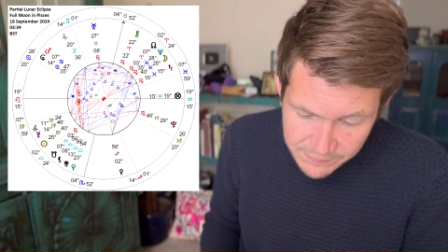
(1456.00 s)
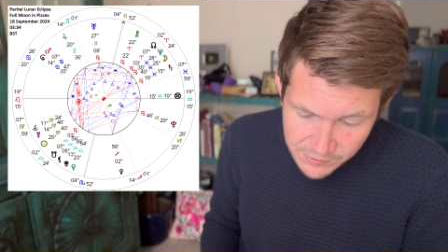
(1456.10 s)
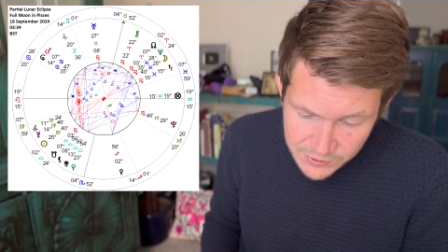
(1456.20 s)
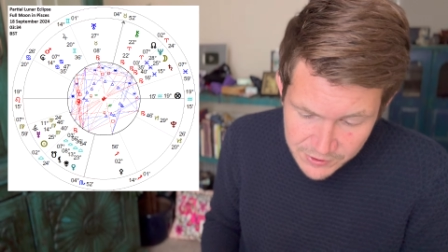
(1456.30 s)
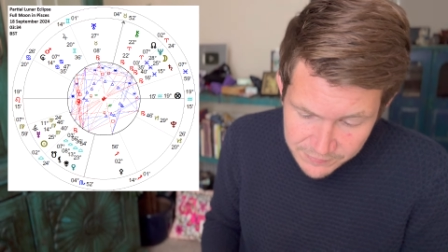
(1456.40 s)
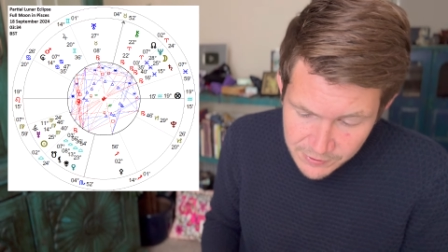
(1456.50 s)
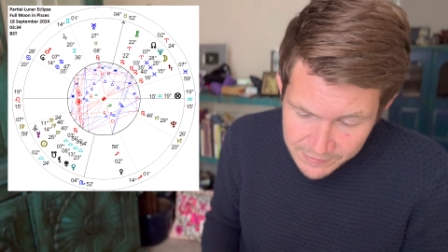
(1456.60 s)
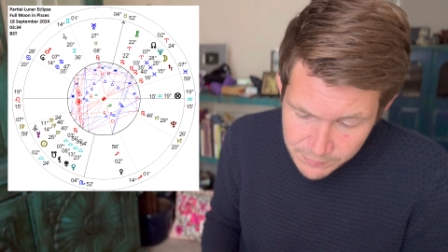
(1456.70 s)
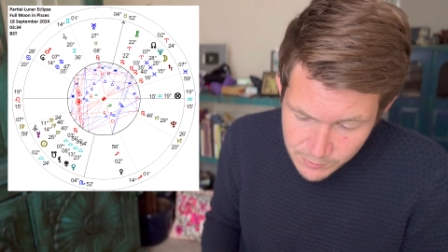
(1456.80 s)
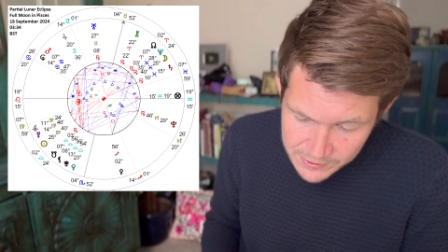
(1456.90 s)
future, if you
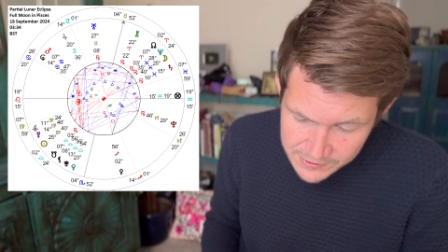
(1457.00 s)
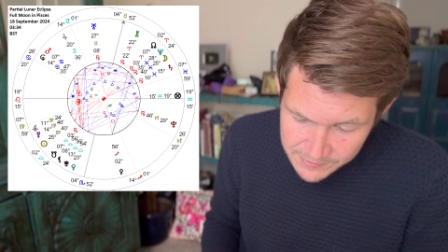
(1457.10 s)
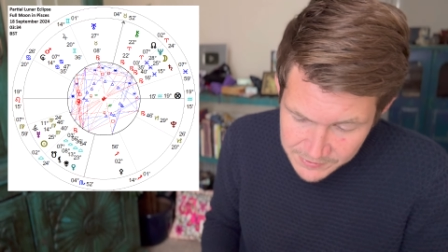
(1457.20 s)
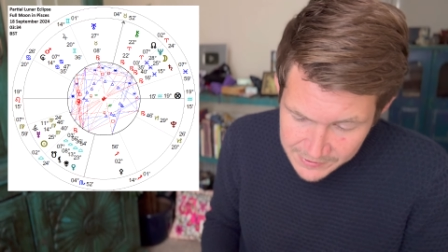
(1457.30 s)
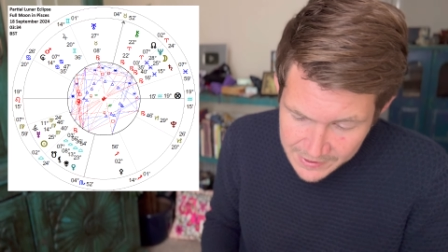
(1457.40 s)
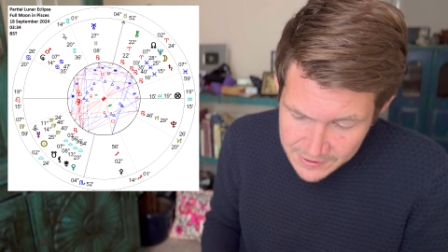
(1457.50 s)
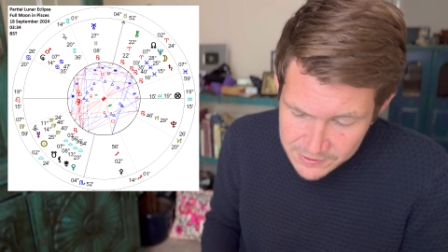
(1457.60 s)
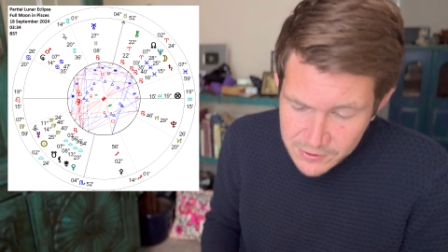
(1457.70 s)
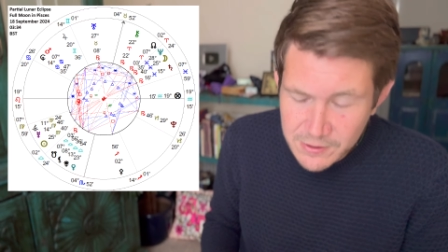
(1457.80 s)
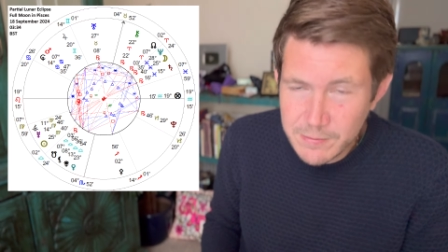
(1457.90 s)
ever want something
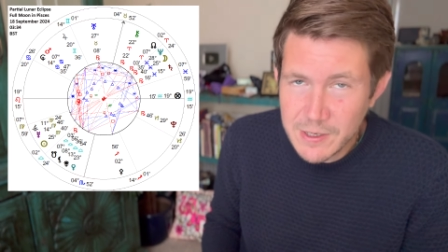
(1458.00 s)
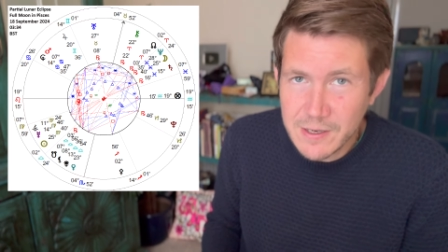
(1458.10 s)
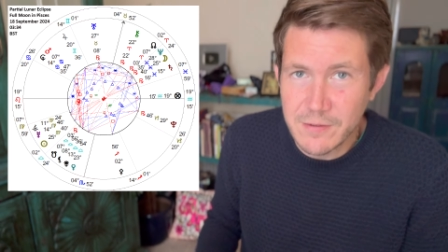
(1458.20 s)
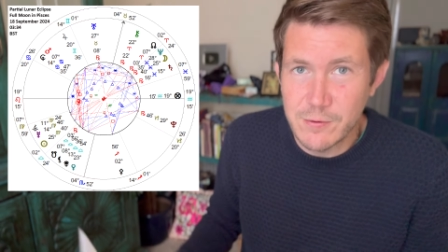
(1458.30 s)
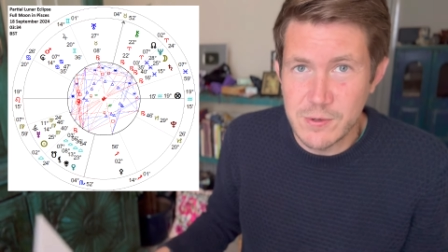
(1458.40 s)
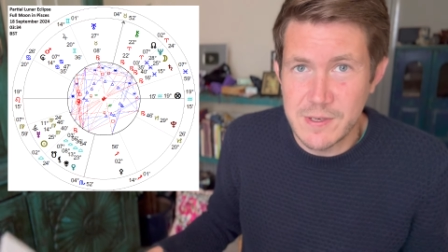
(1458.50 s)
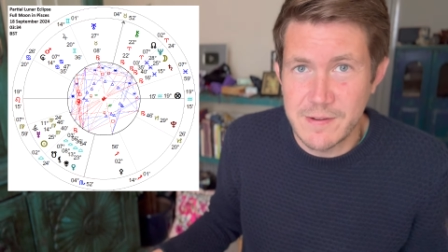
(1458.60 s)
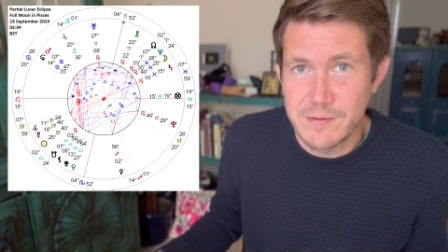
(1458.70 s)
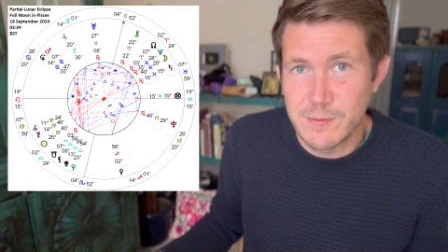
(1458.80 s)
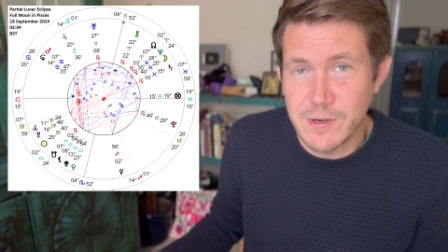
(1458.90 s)
else, you're going to be like, of course I
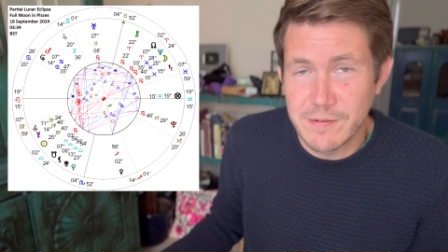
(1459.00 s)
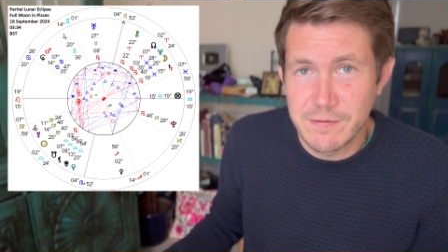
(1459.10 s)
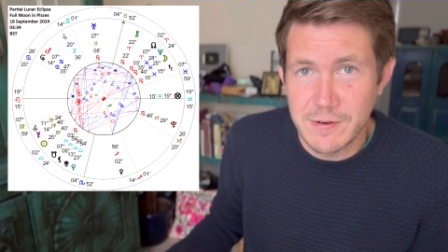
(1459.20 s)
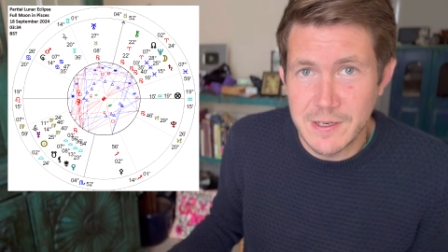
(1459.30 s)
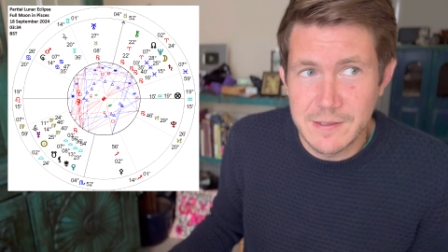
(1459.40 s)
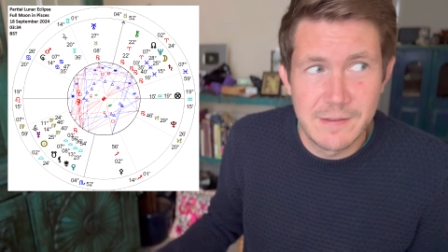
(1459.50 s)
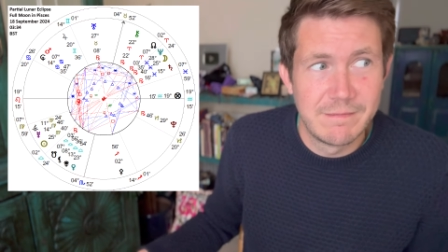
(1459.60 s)
have to work for it.